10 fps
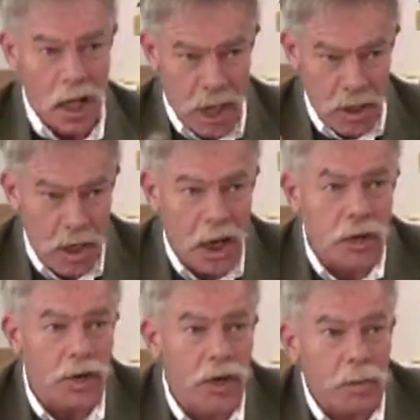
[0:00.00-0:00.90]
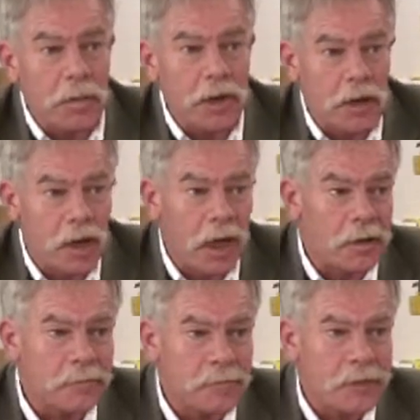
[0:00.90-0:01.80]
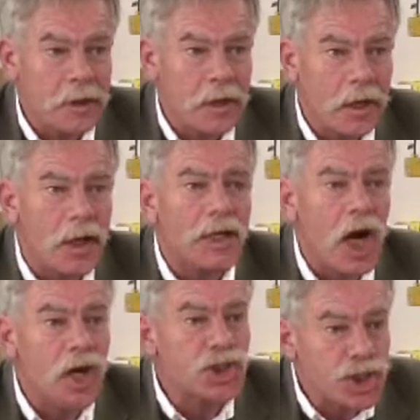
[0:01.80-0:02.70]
and the great big large